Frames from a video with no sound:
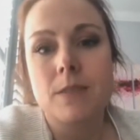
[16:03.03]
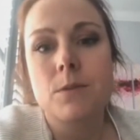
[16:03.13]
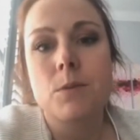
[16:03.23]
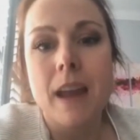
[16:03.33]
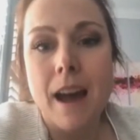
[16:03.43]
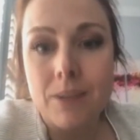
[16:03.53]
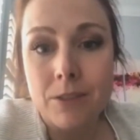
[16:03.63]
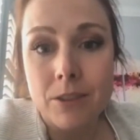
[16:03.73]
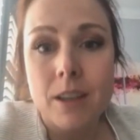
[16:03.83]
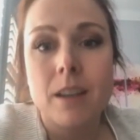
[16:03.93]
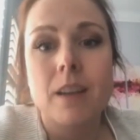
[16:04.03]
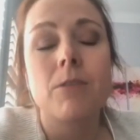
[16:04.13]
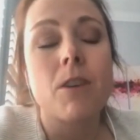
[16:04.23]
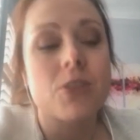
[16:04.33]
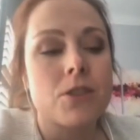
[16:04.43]
That's what we have
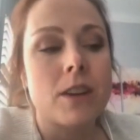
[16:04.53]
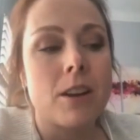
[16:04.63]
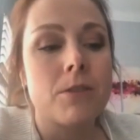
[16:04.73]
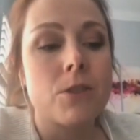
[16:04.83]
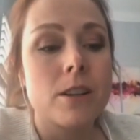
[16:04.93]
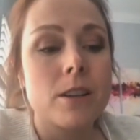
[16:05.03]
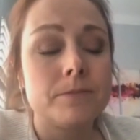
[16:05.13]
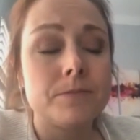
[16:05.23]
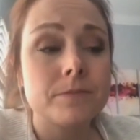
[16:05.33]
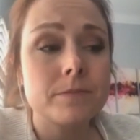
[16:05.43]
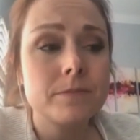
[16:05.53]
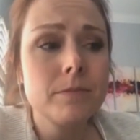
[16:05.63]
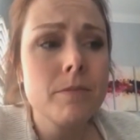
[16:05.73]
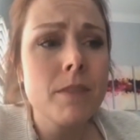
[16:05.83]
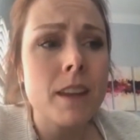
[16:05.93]
foster care for.
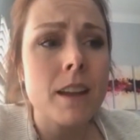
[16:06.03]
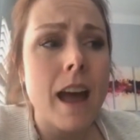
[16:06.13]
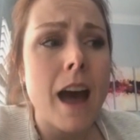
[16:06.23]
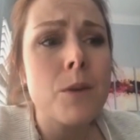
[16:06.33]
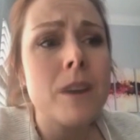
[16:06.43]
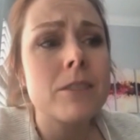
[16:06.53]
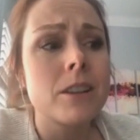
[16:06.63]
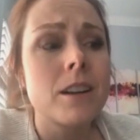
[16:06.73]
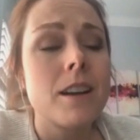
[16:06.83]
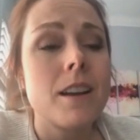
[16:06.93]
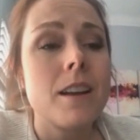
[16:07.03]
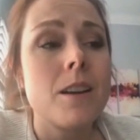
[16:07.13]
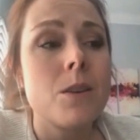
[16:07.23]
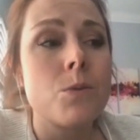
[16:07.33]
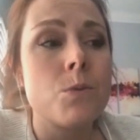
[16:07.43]
However,
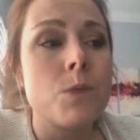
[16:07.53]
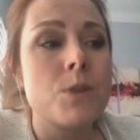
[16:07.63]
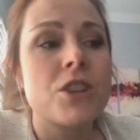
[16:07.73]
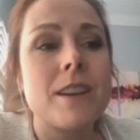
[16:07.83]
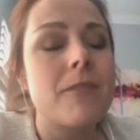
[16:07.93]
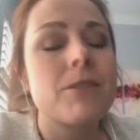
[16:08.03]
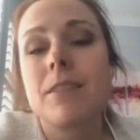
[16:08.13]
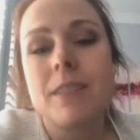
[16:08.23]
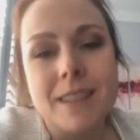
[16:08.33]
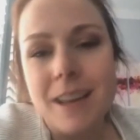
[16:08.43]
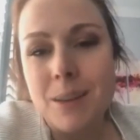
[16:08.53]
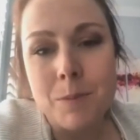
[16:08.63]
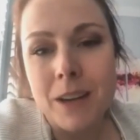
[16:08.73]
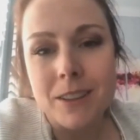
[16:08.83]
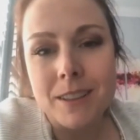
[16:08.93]
we should never give the death
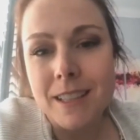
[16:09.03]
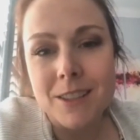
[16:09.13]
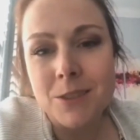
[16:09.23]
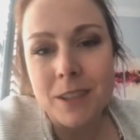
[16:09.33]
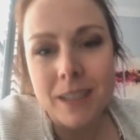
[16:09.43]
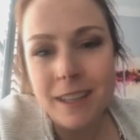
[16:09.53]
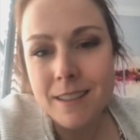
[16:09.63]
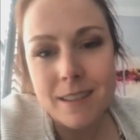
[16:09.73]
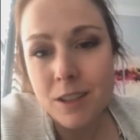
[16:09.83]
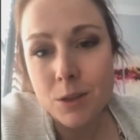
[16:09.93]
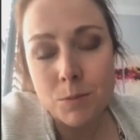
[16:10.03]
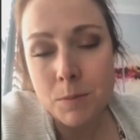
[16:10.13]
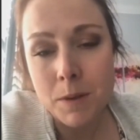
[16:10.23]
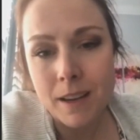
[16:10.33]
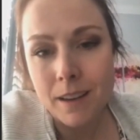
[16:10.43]
penalty to an innocent human
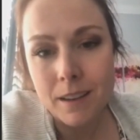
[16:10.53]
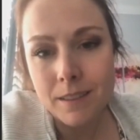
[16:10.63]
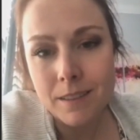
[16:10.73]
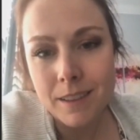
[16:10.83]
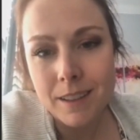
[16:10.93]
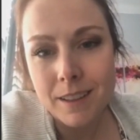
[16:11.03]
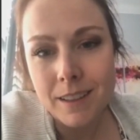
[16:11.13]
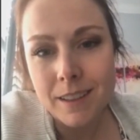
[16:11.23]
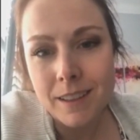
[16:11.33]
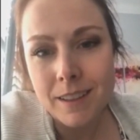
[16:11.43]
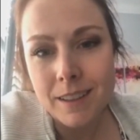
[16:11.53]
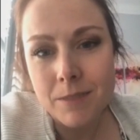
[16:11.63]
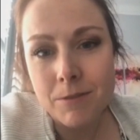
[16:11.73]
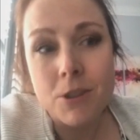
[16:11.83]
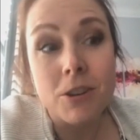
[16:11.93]
being
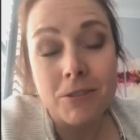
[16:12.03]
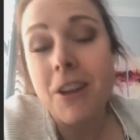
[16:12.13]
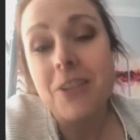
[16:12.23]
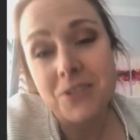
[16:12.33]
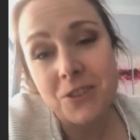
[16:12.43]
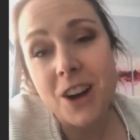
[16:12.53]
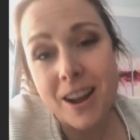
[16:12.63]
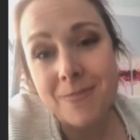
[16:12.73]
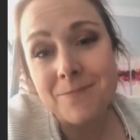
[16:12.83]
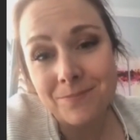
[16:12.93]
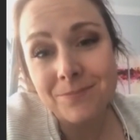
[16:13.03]
for their father's crime.